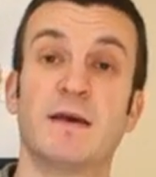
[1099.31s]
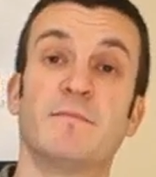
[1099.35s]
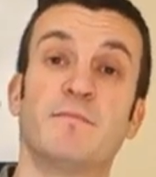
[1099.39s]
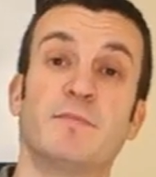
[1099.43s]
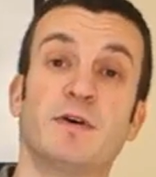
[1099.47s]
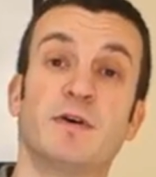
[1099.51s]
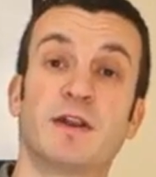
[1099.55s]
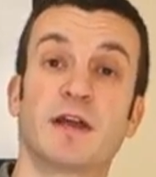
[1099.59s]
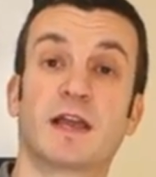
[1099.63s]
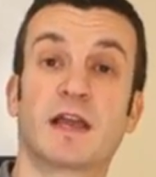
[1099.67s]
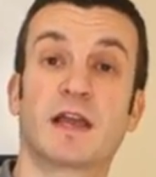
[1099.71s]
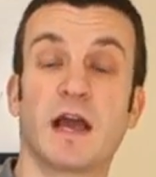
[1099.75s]

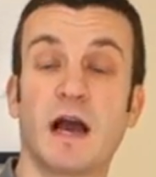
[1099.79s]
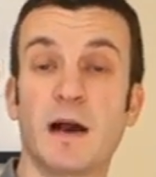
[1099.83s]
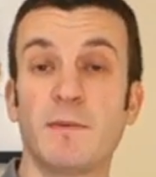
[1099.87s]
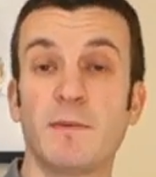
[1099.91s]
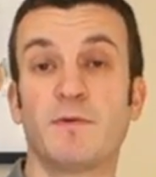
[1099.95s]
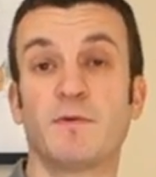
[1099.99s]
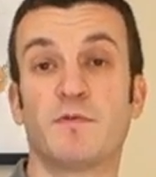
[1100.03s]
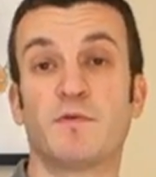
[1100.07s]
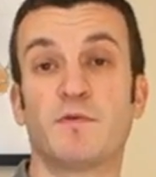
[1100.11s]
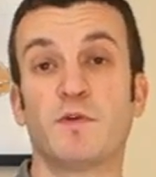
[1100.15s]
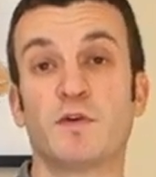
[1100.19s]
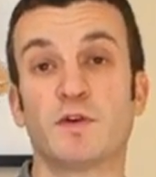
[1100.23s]
Put a
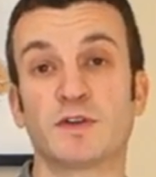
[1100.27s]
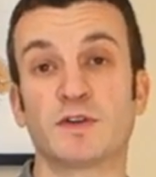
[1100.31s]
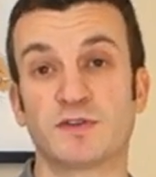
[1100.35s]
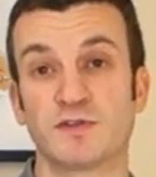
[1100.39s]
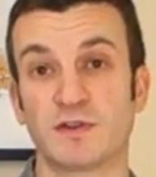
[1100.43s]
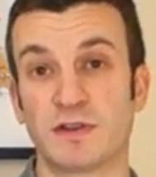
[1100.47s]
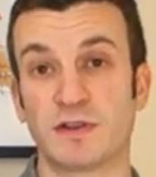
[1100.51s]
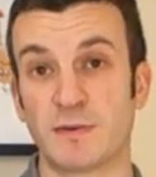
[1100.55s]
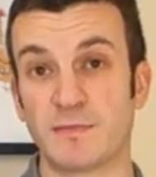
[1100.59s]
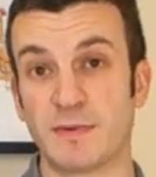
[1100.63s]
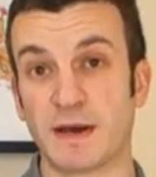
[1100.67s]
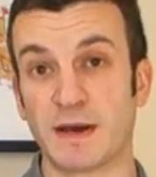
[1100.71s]
cup of water
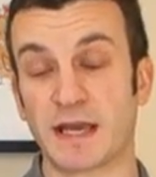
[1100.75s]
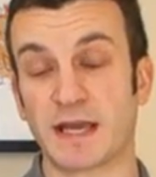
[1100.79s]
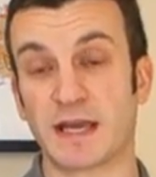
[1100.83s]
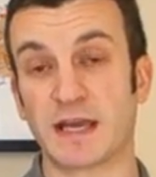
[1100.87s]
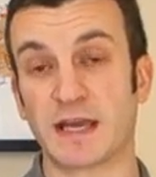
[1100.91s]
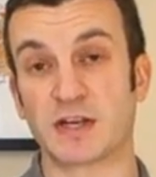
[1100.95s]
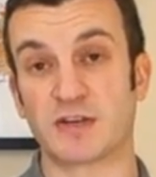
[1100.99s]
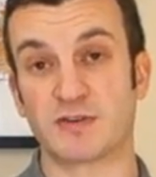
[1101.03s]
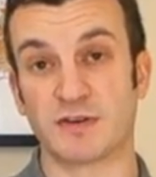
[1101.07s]
in the baking